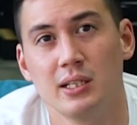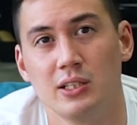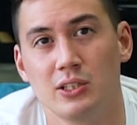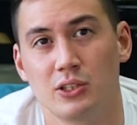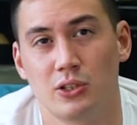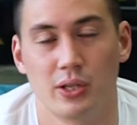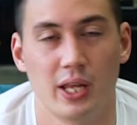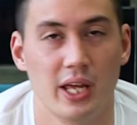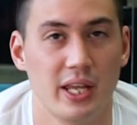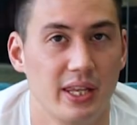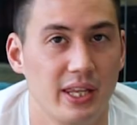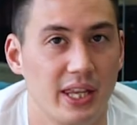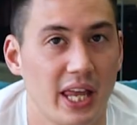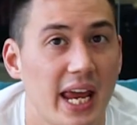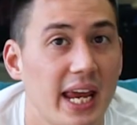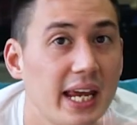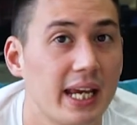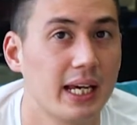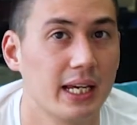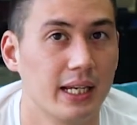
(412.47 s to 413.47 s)
So then
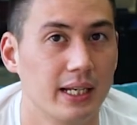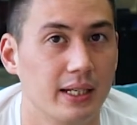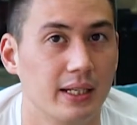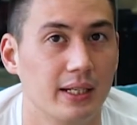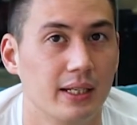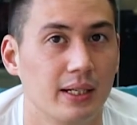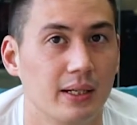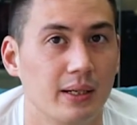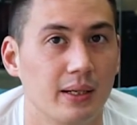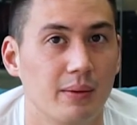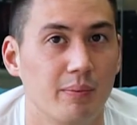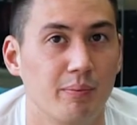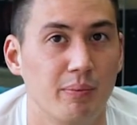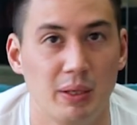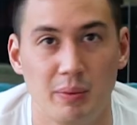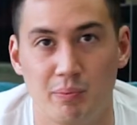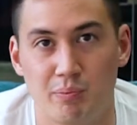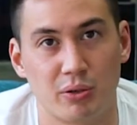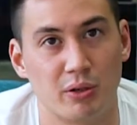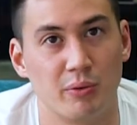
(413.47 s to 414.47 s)
they can
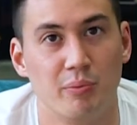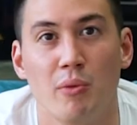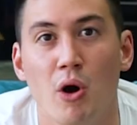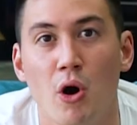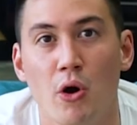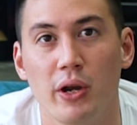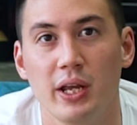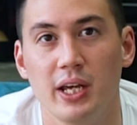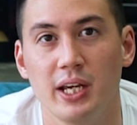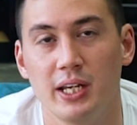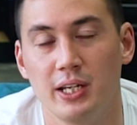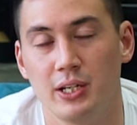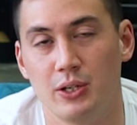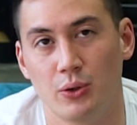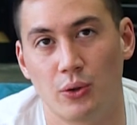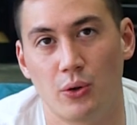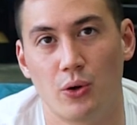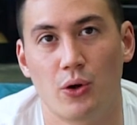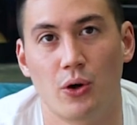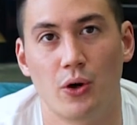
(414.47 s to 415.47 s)
be promoted
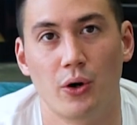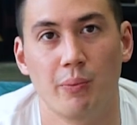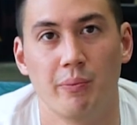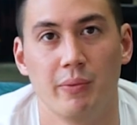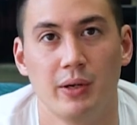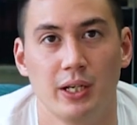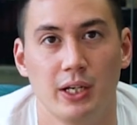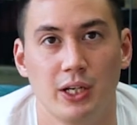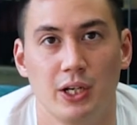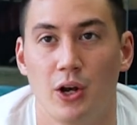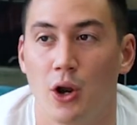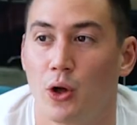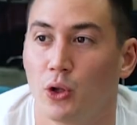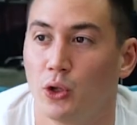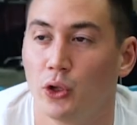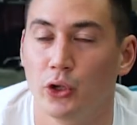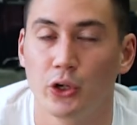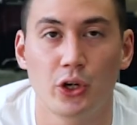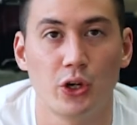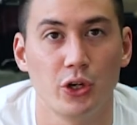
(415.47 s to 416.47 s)
or,
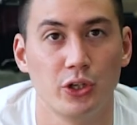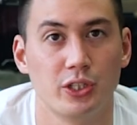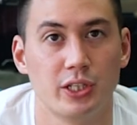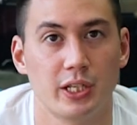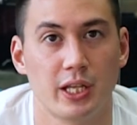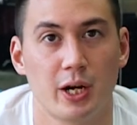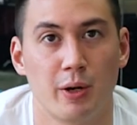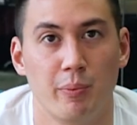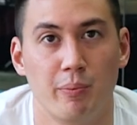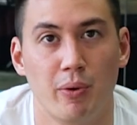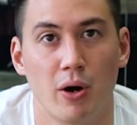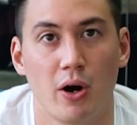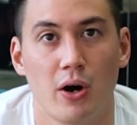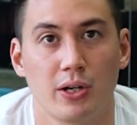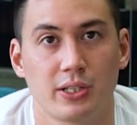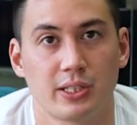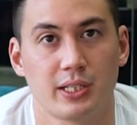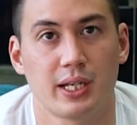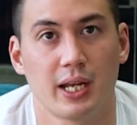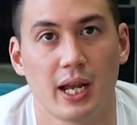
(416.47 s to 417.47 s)
look good to their
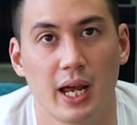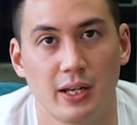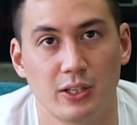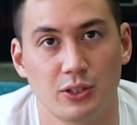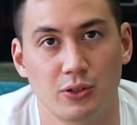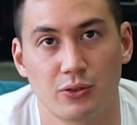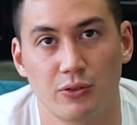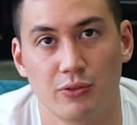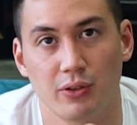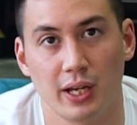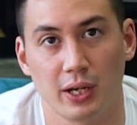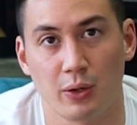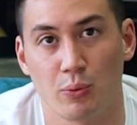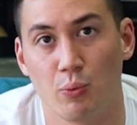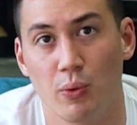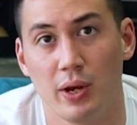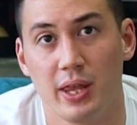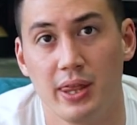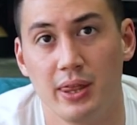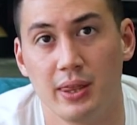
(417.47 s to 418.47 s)
boss and sort of like
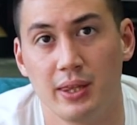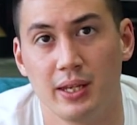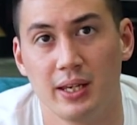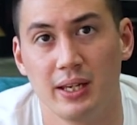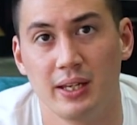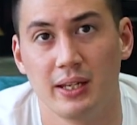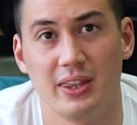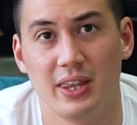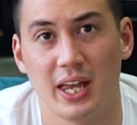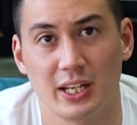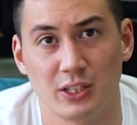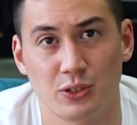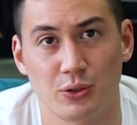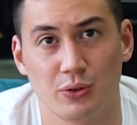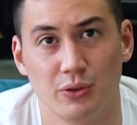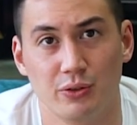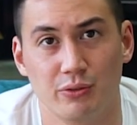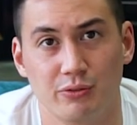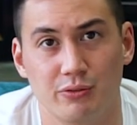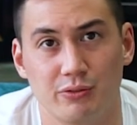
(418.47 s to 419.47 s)
win that
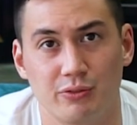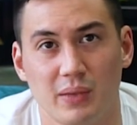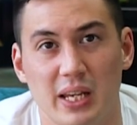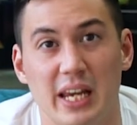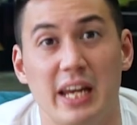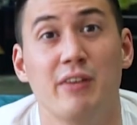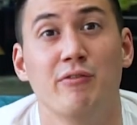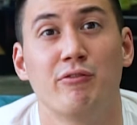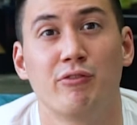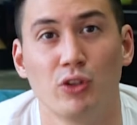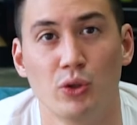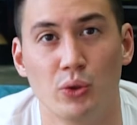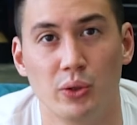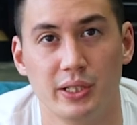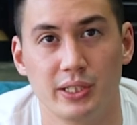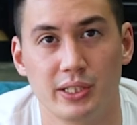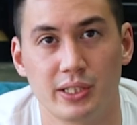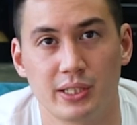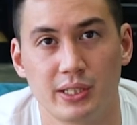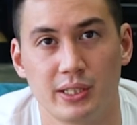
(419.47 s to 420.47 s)
sort of
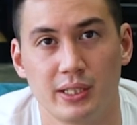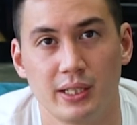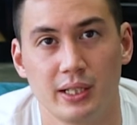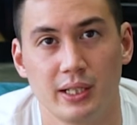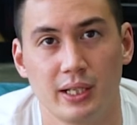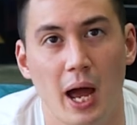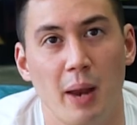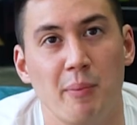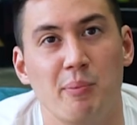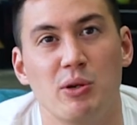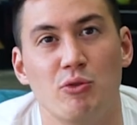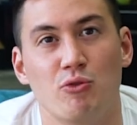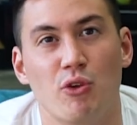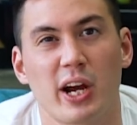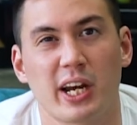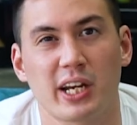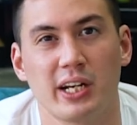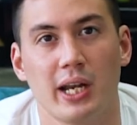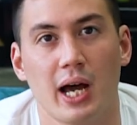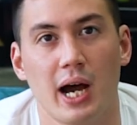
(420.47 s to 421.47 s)
influence and be
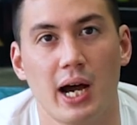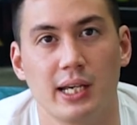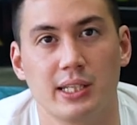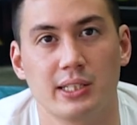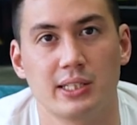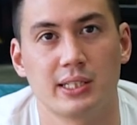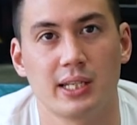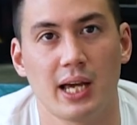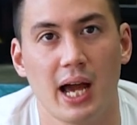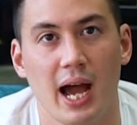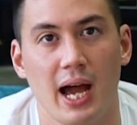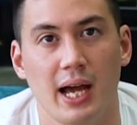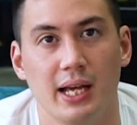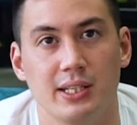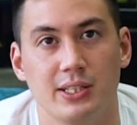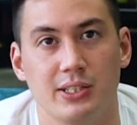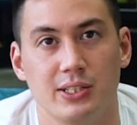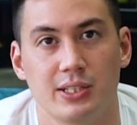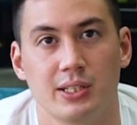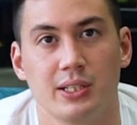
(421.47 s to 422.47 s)
recognized
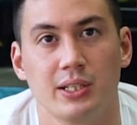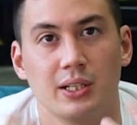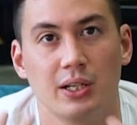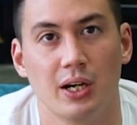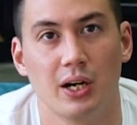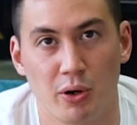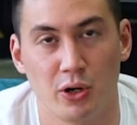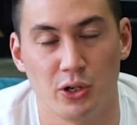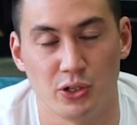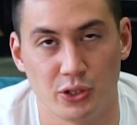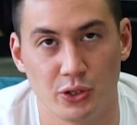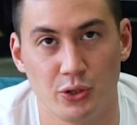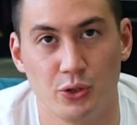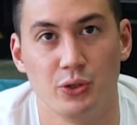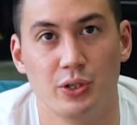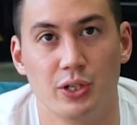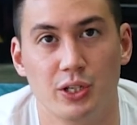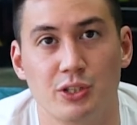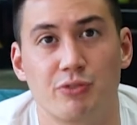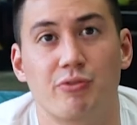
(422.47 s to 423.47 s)
as a person who
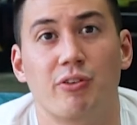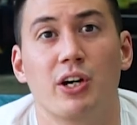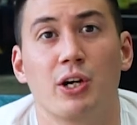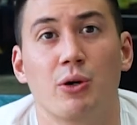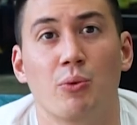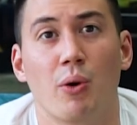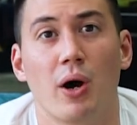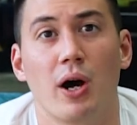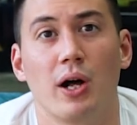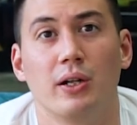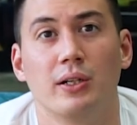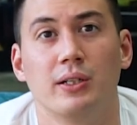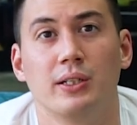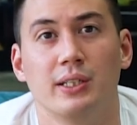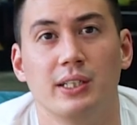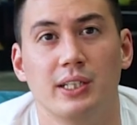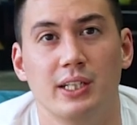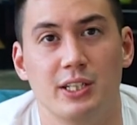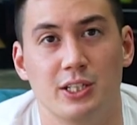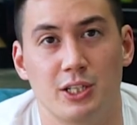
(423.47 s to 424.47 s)
does very well
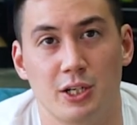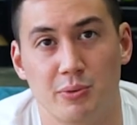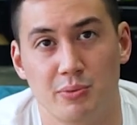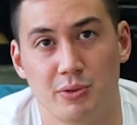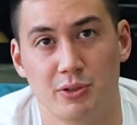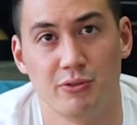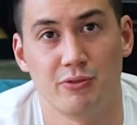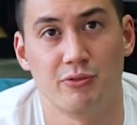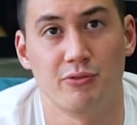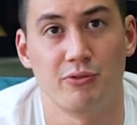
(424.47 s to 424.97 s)
in terms of